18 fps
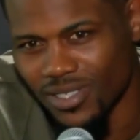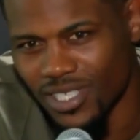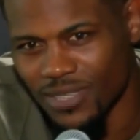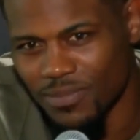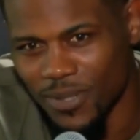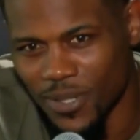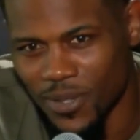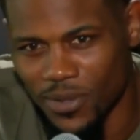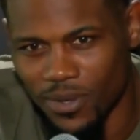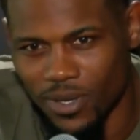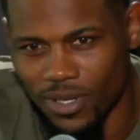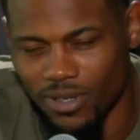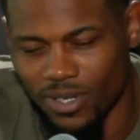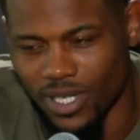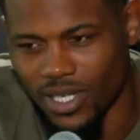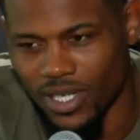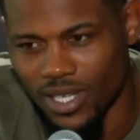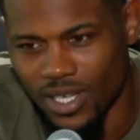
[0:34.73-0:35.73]
has been going
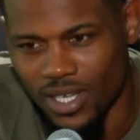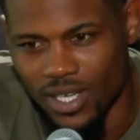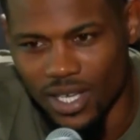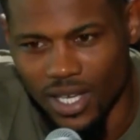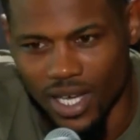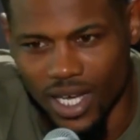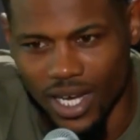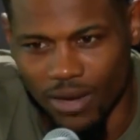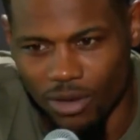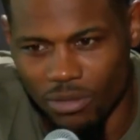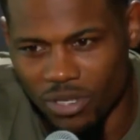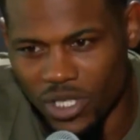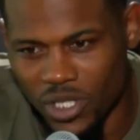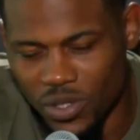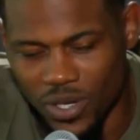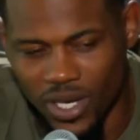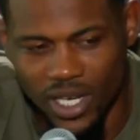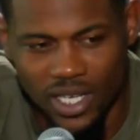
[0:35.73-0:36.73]
on. We've been
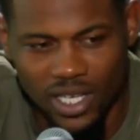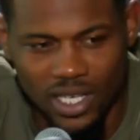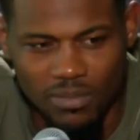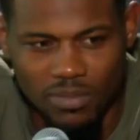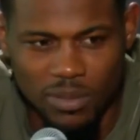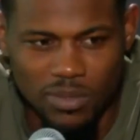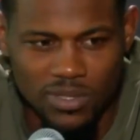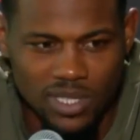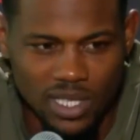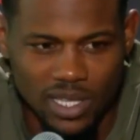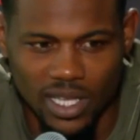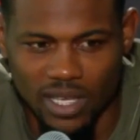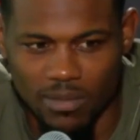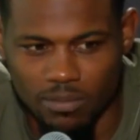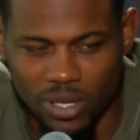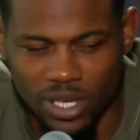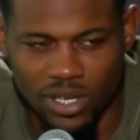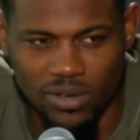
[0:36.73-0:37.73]
training, and people say they
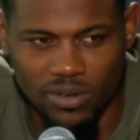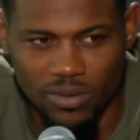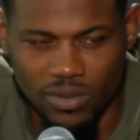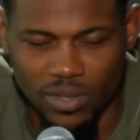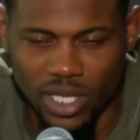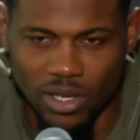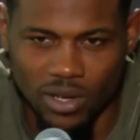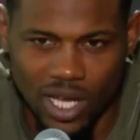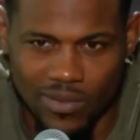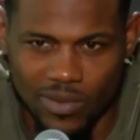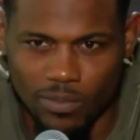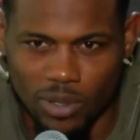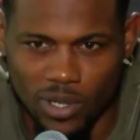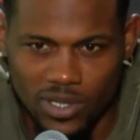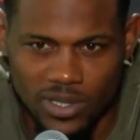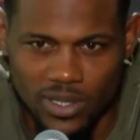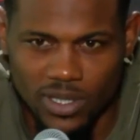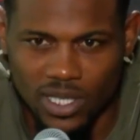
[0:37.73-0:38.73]
get better when they don't have a
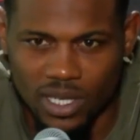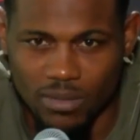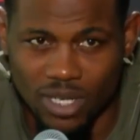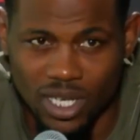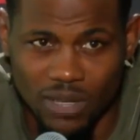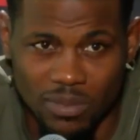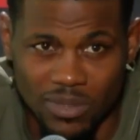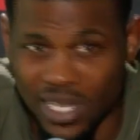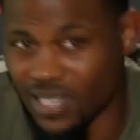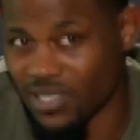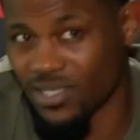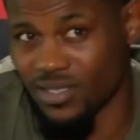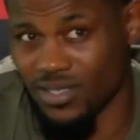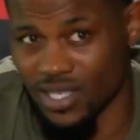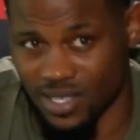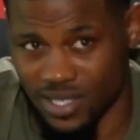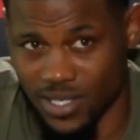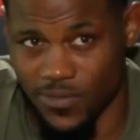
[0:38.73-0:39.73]
person coming up, and
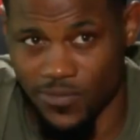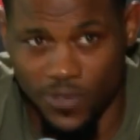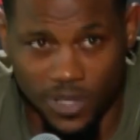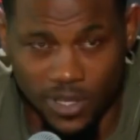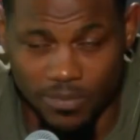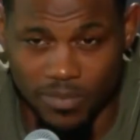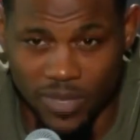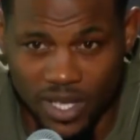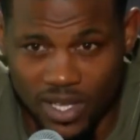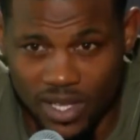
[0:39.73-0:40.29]
that's good for them.